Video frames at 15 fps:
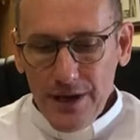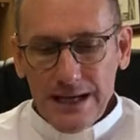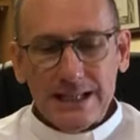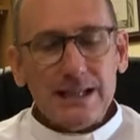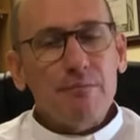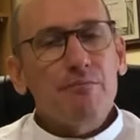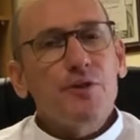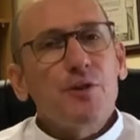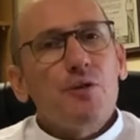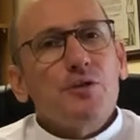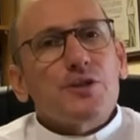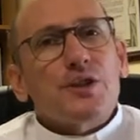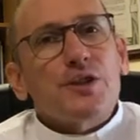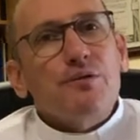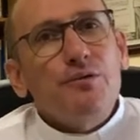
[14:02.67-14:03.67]
there's some
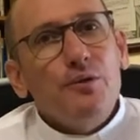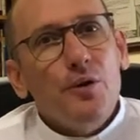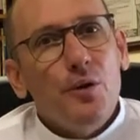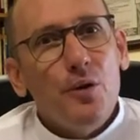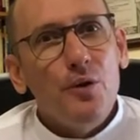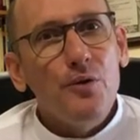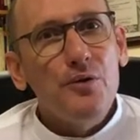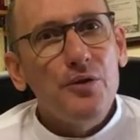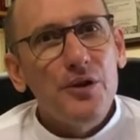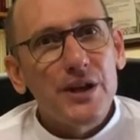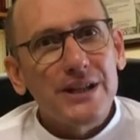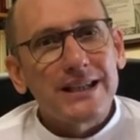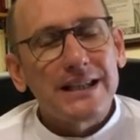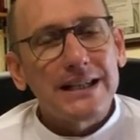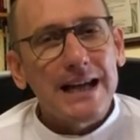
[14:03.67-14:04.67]
thoughts for
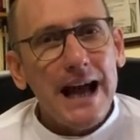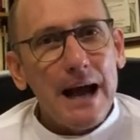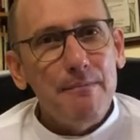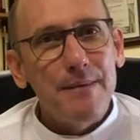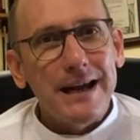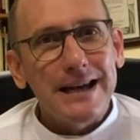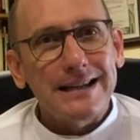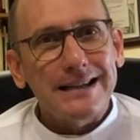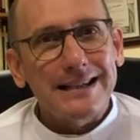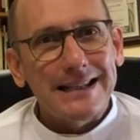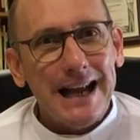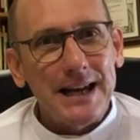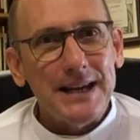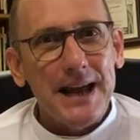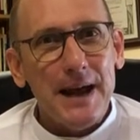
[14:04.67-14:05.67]
this coming
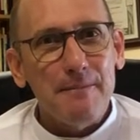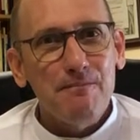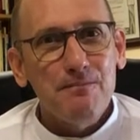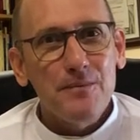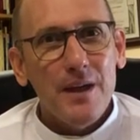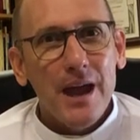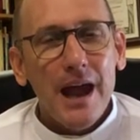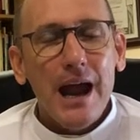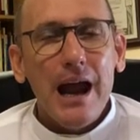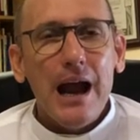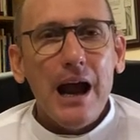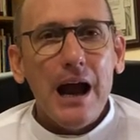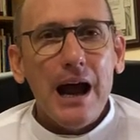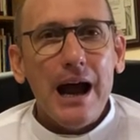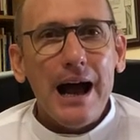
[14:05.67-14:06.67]
Sunday.
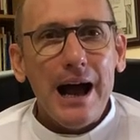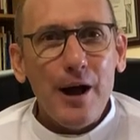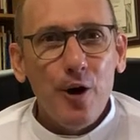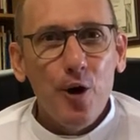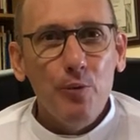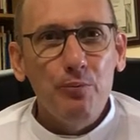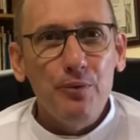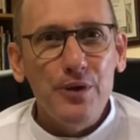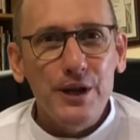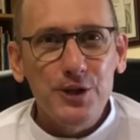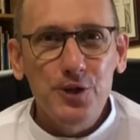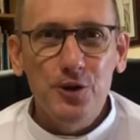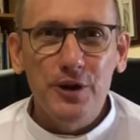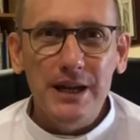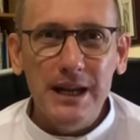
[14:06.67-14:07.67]
I hope
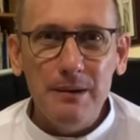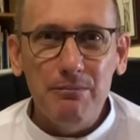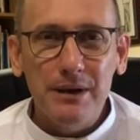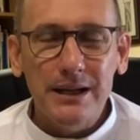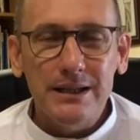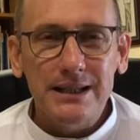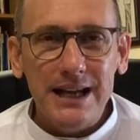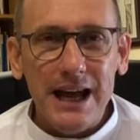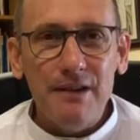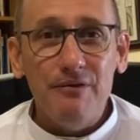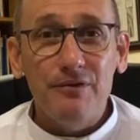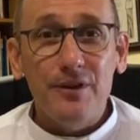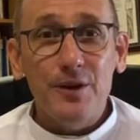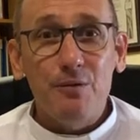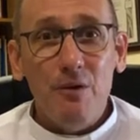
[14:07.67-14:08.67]
that you're keeping
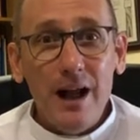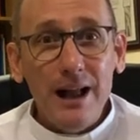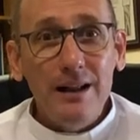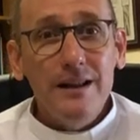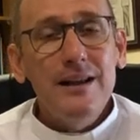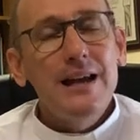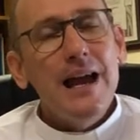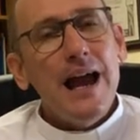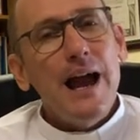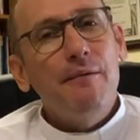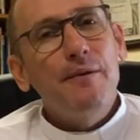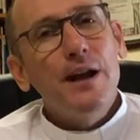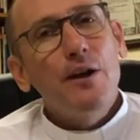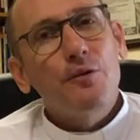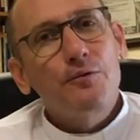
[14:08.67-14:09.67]
safe and well,
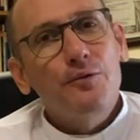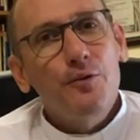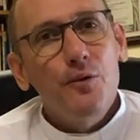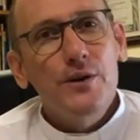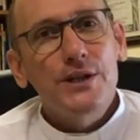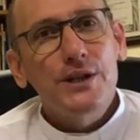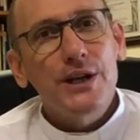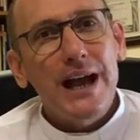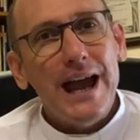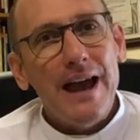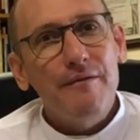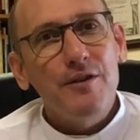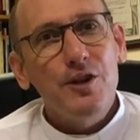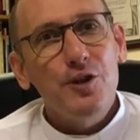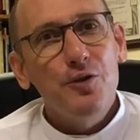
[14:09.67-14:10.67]
and we look forward to
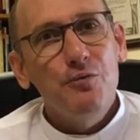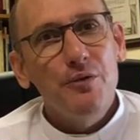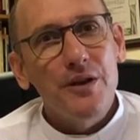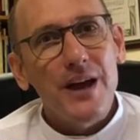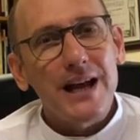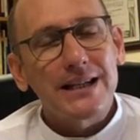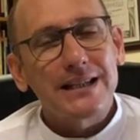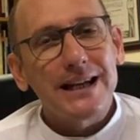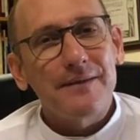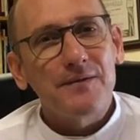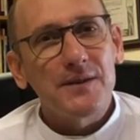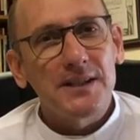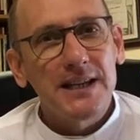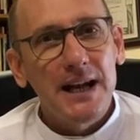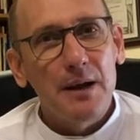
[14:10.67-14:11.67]
having you with us at
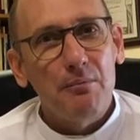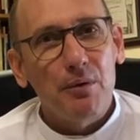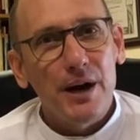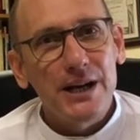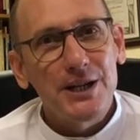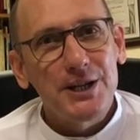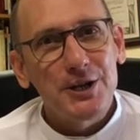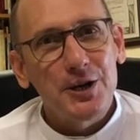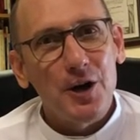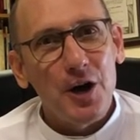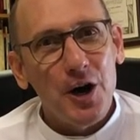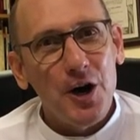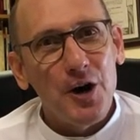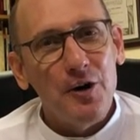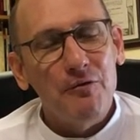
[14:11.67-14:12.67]
the celebration
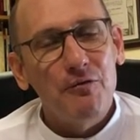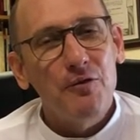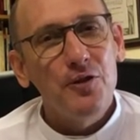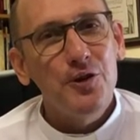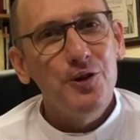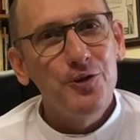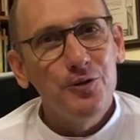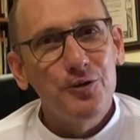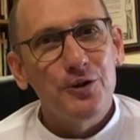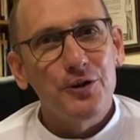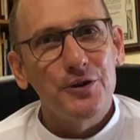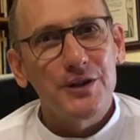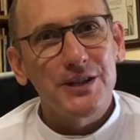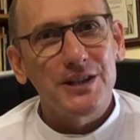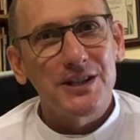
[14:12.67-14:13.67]
of
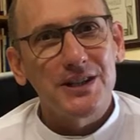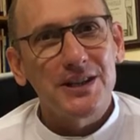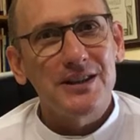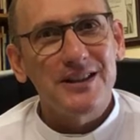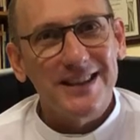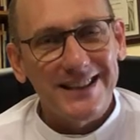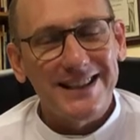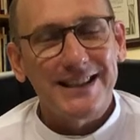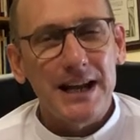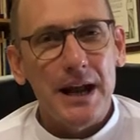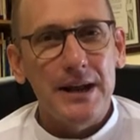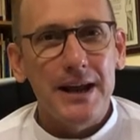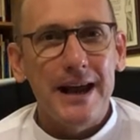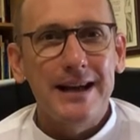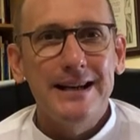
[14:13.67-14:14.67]
Eucharist this
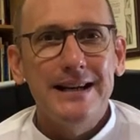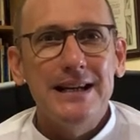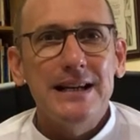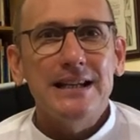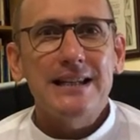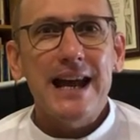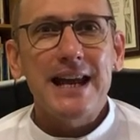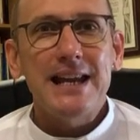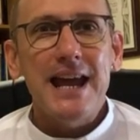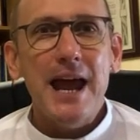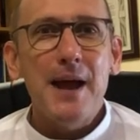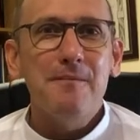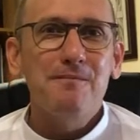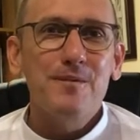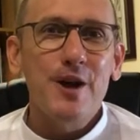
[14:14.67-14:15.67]
Sunday. Take
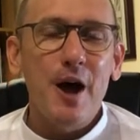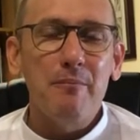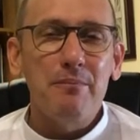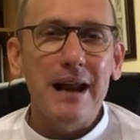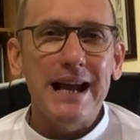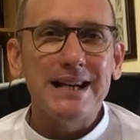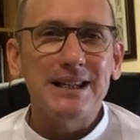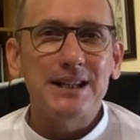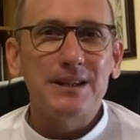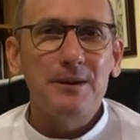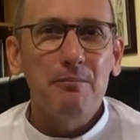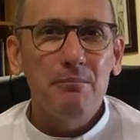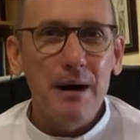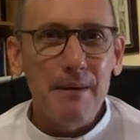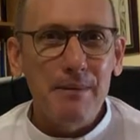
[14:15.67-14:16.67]
care. God bless.
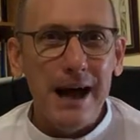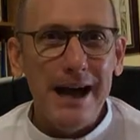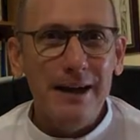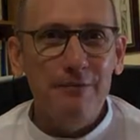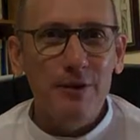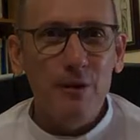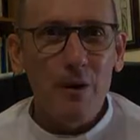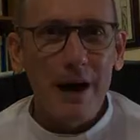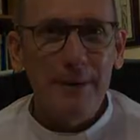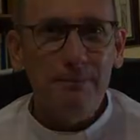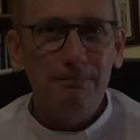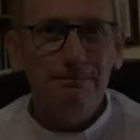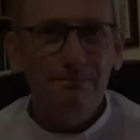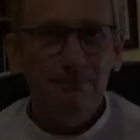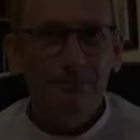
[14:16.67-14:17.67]
Bye-bye, everyone.